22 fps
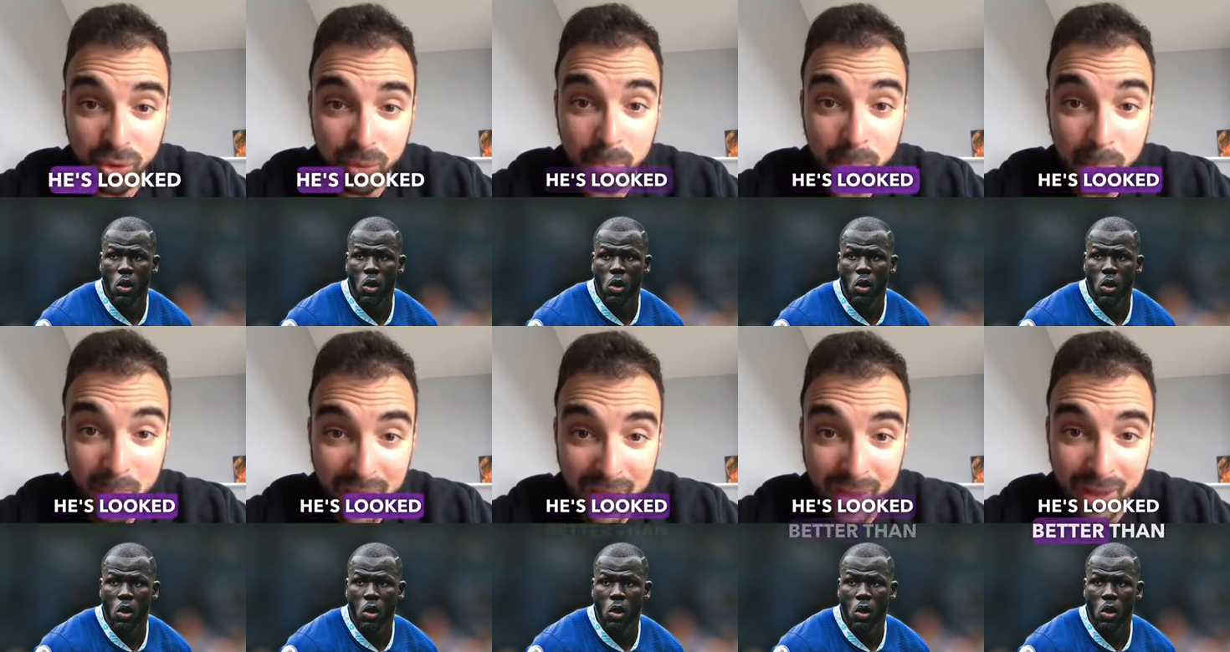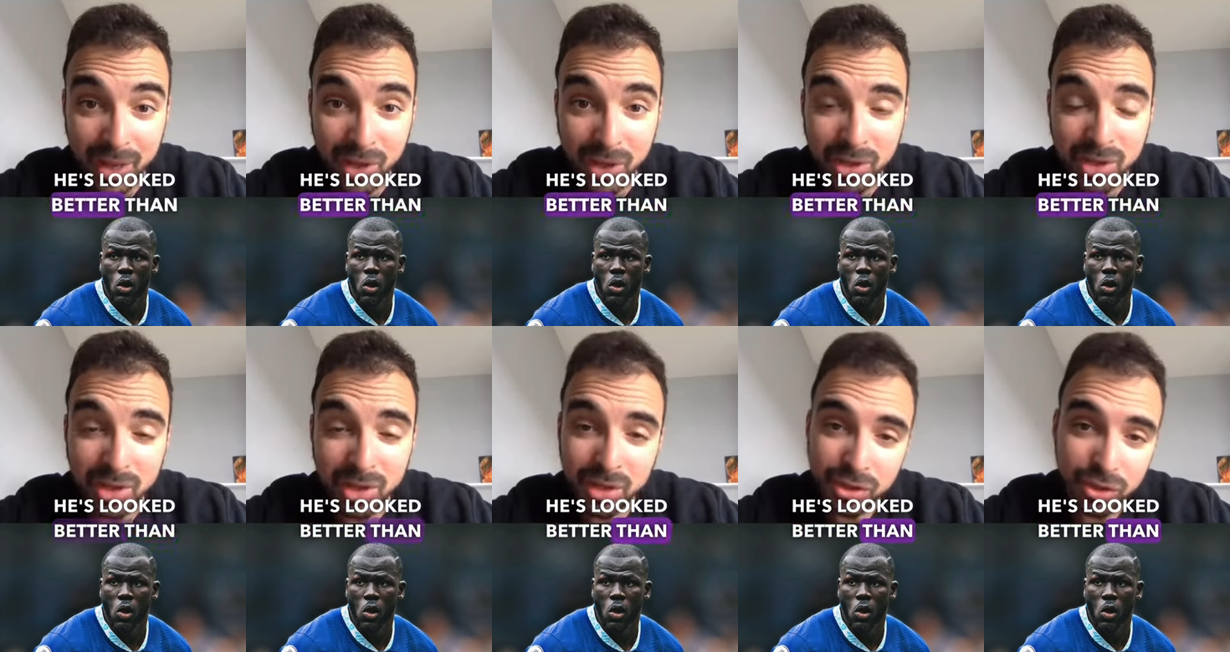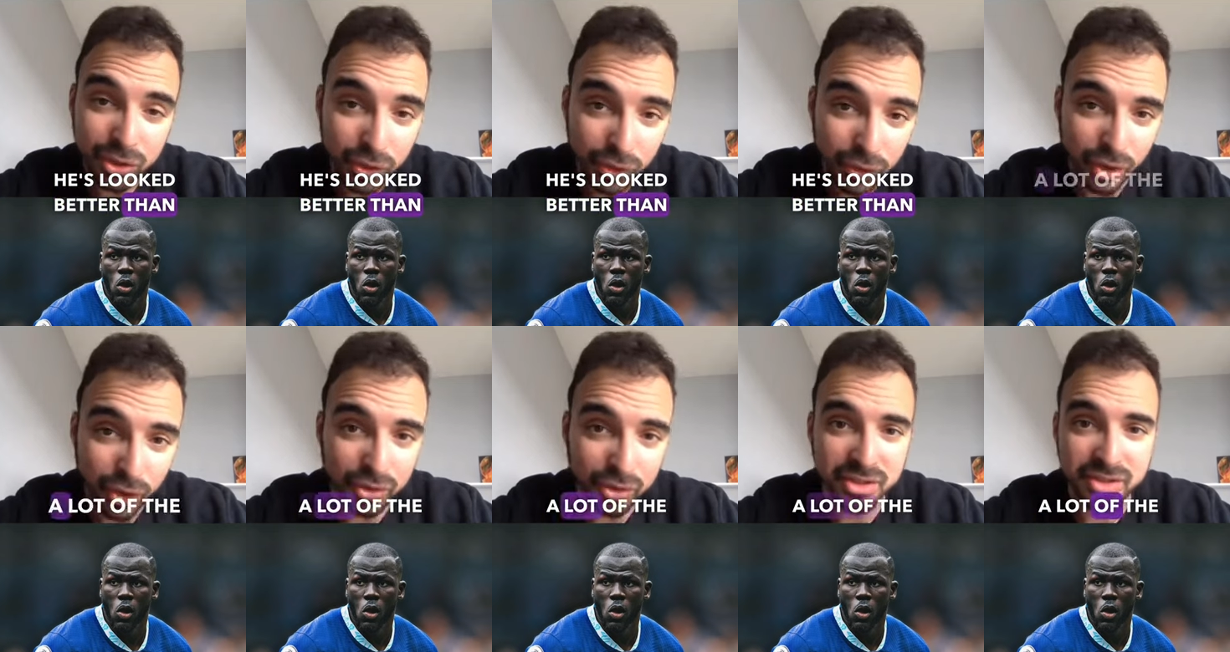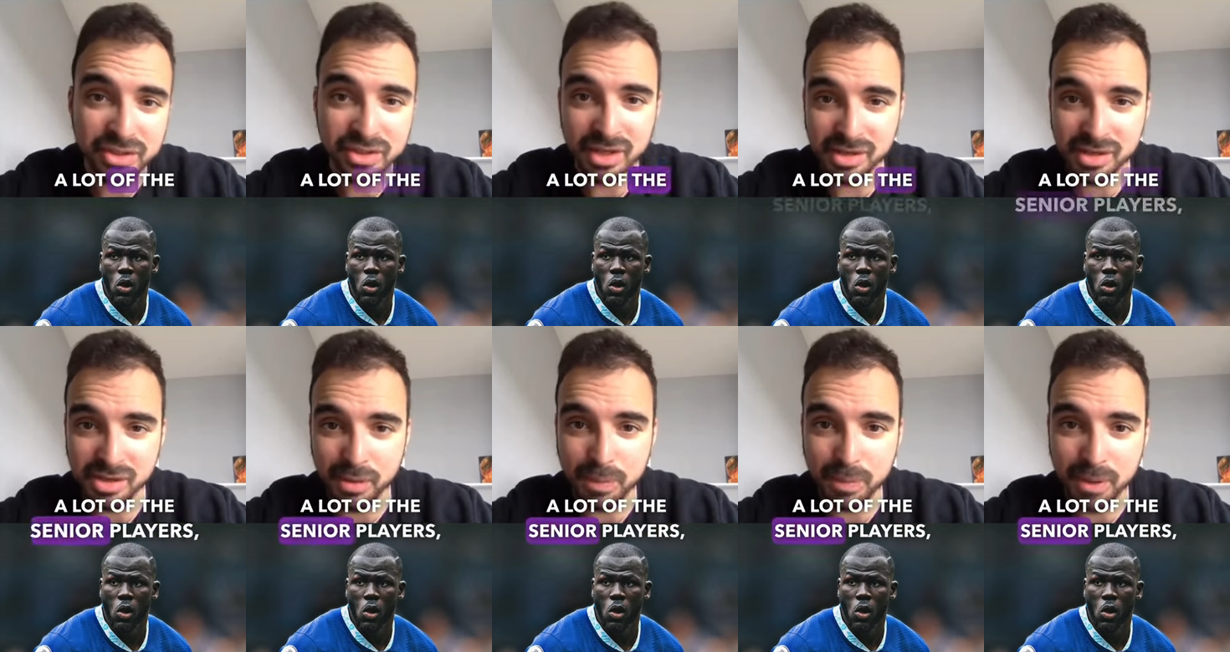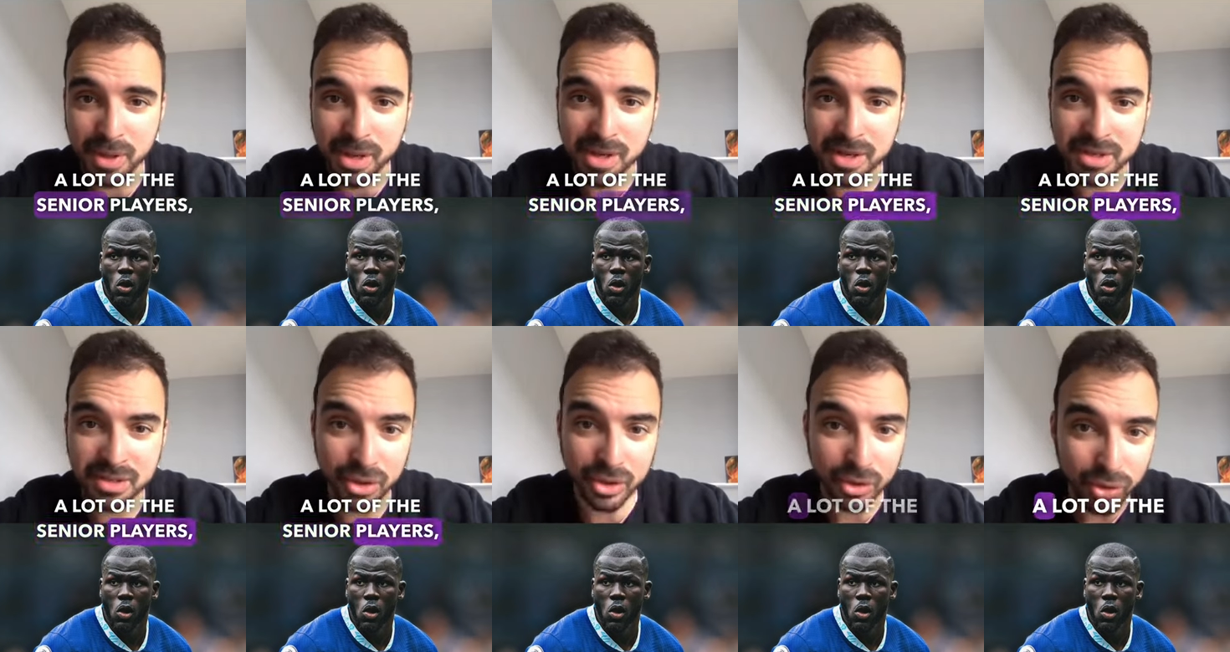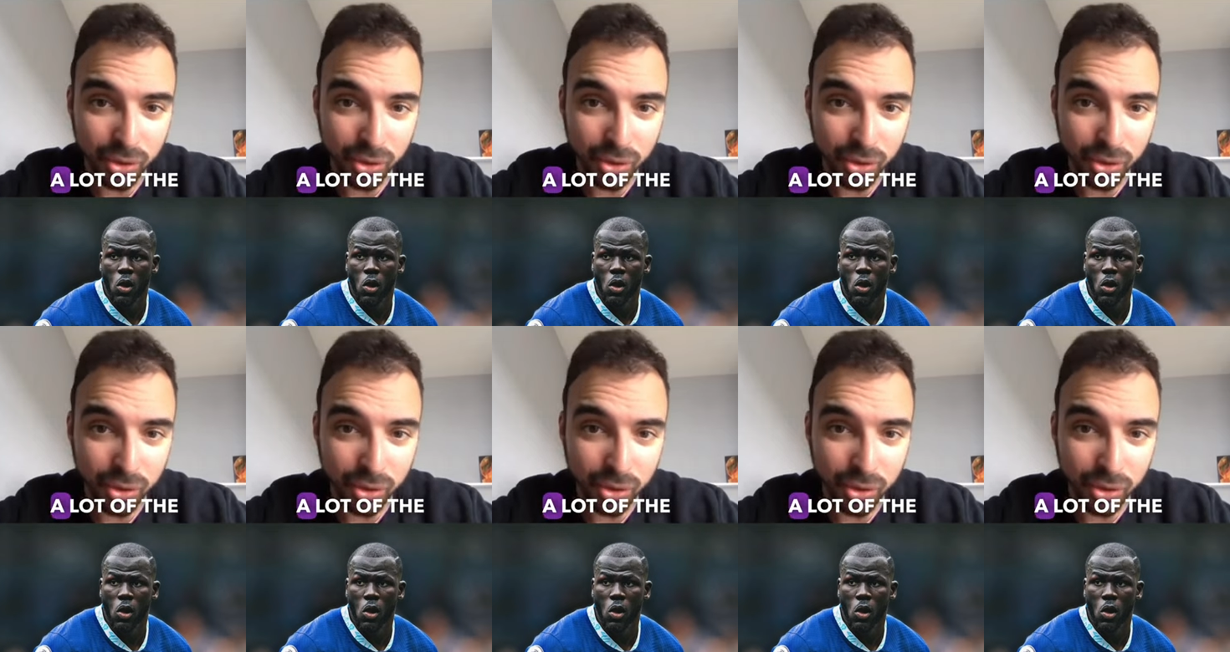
Speaker 1: looked better than a lot of the senior players, a